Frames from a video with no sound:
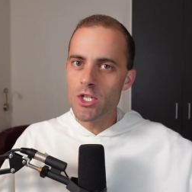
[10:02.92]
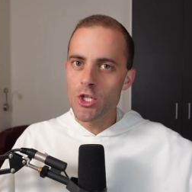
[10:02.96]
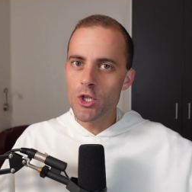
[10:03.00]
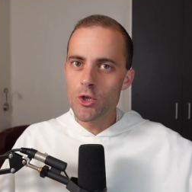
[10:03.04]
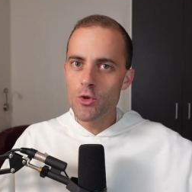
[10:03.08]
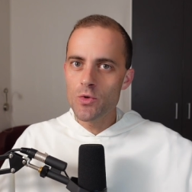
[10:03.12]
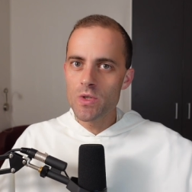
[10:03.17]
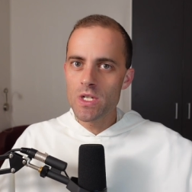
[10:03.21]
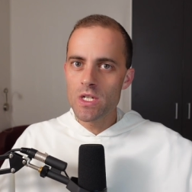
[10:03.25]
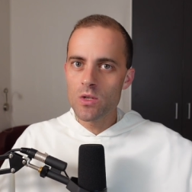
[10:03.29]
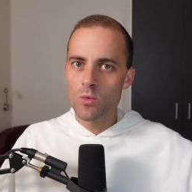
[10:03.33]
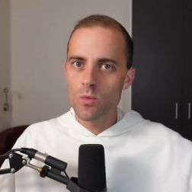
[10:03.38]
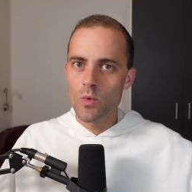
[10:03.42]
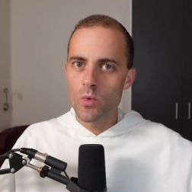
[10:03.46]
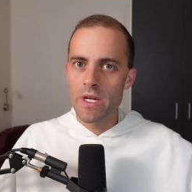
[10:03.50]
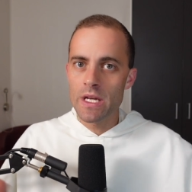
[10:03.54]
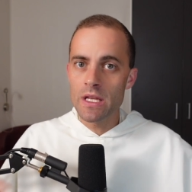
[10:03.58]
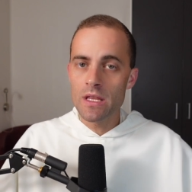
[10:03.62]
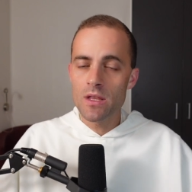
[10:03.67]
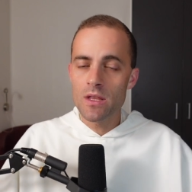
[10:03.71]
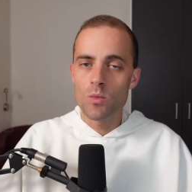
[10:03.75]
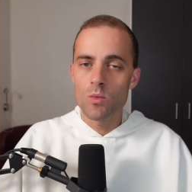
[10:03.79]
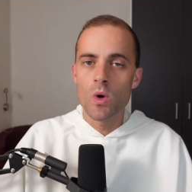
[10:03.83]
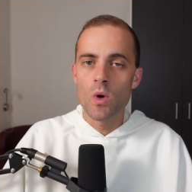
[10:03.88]
in union
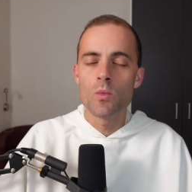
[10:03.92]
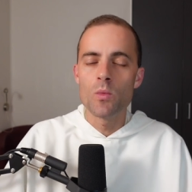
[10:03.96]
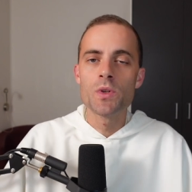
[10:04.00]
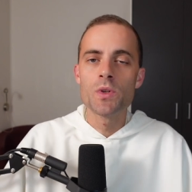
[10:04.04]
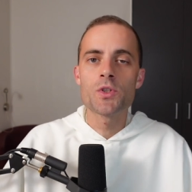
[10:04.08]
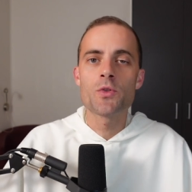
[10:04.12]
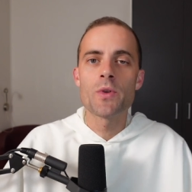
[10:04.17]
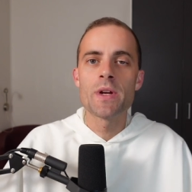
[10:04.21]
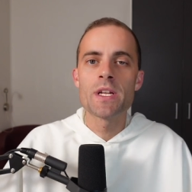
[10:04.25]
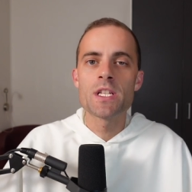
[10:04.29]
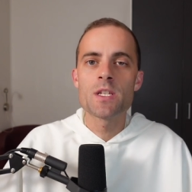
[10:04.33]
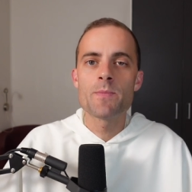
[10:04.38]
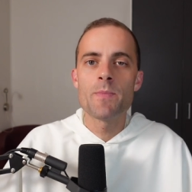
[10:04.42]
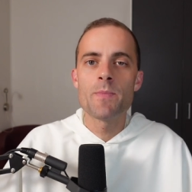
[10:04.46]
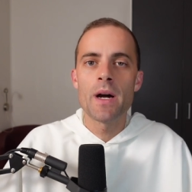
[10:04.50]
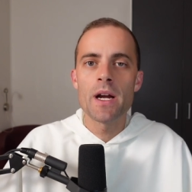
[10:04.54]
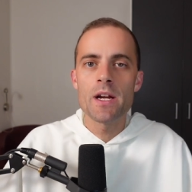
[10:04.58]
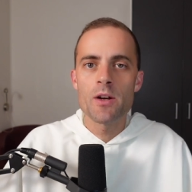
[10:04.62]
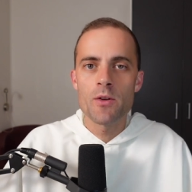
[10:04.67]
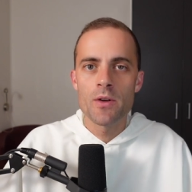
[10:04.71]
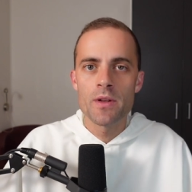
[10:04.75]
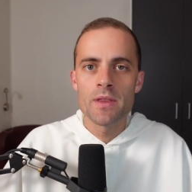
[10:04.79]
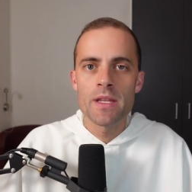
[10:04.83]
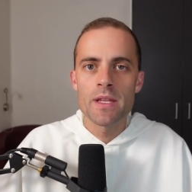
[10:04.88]
with what will
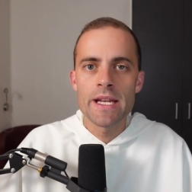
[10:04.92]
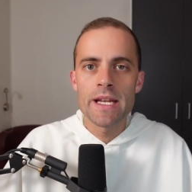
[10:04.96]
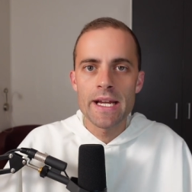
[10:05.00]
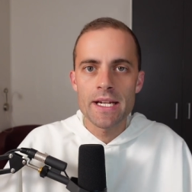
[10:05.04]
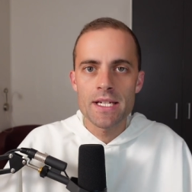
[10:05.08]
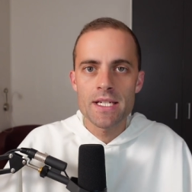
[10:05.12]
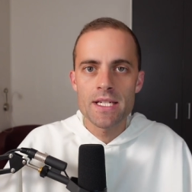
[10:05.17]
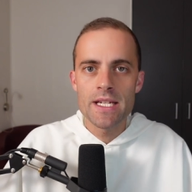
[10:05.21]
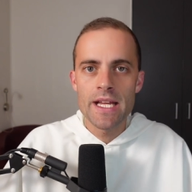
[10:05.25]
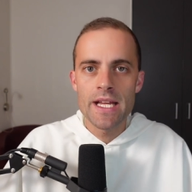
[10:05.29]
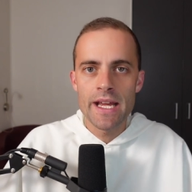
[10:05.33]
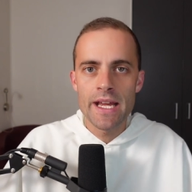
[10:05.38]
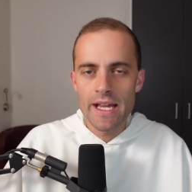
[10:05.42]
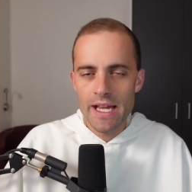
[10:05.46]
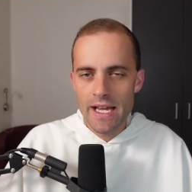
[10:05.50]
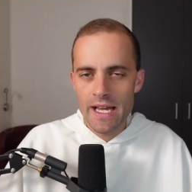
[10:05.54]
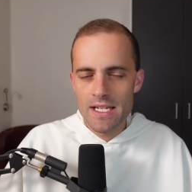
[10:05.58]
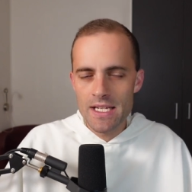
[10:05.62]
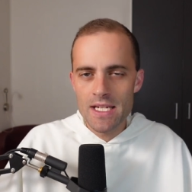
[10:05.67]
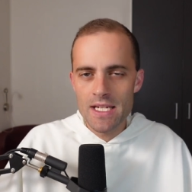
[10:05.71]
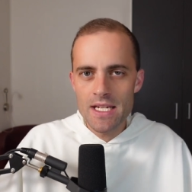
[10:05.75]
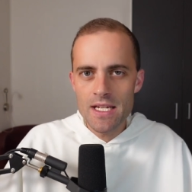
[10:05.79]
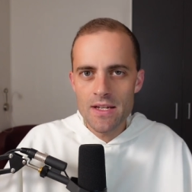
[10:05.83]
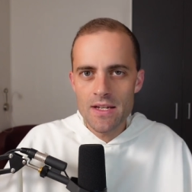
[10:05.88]
transpire on the next day,
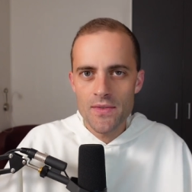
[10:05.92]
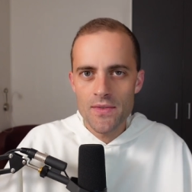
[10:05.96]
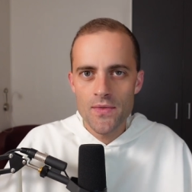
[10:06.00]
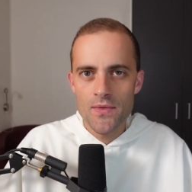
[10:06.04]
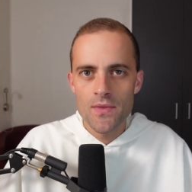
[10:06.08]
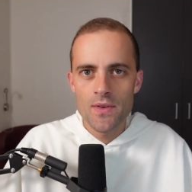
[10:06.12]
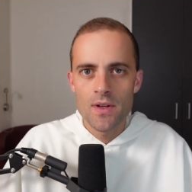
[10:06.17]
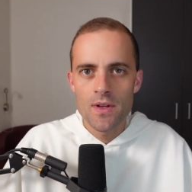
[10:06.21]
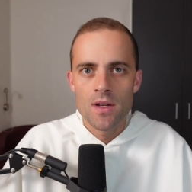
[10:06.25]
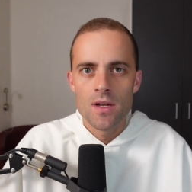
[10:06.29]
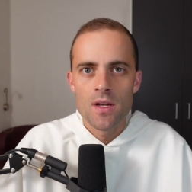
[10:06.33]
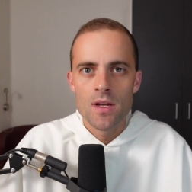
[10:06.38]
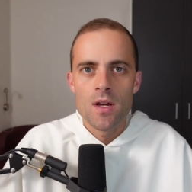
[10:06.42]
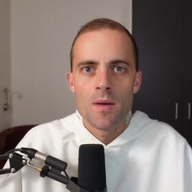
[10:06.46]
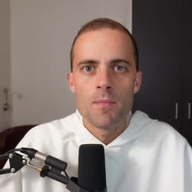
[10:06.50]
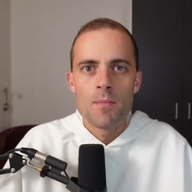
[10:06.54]
as if